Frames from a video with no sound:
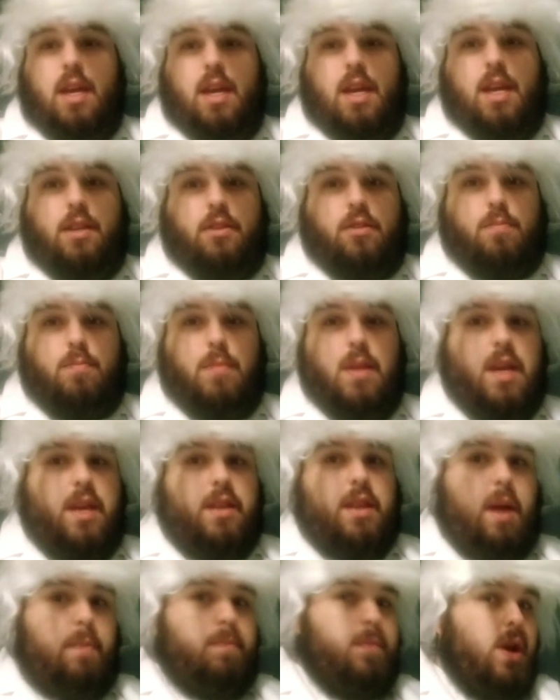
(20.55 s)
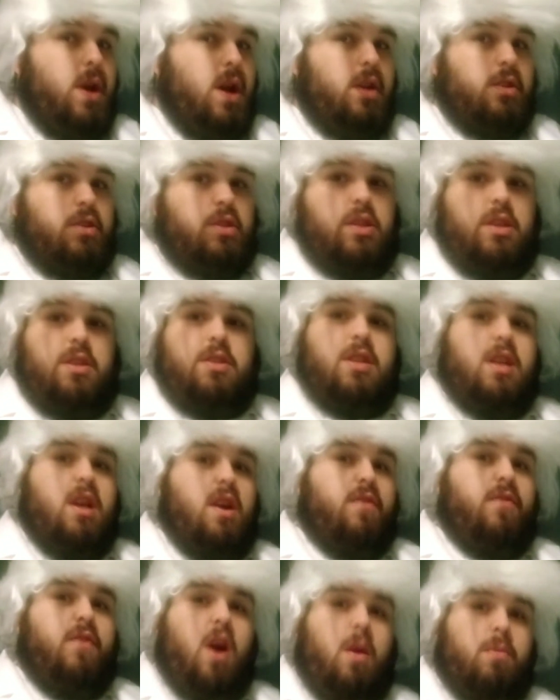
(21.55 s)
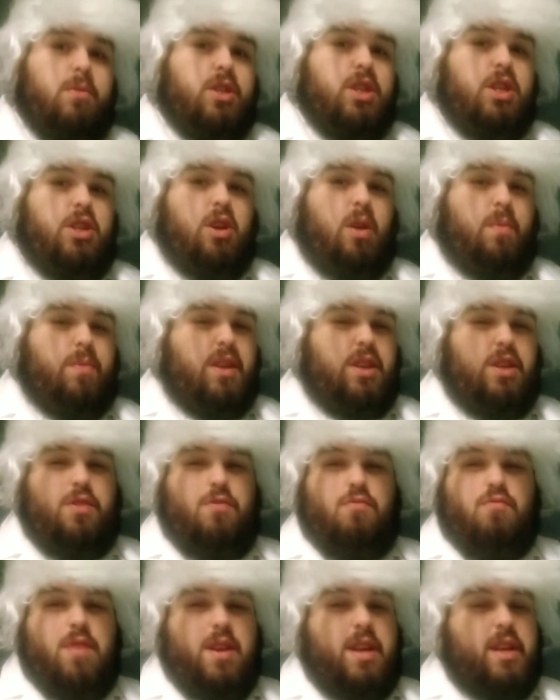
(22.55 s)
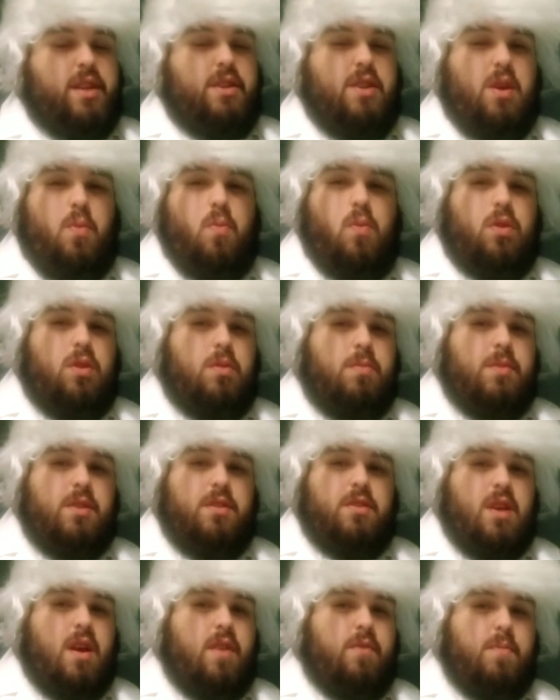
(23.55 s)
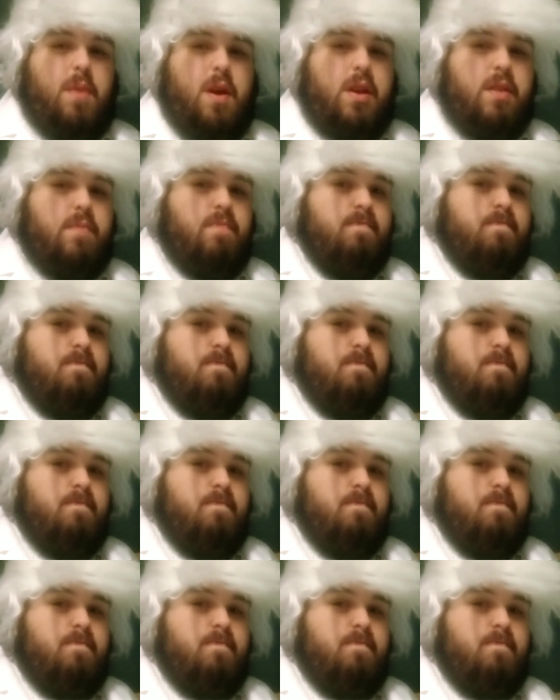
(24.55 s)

It's me, that person you see at a pharmacy shop that you really don't want to be served by.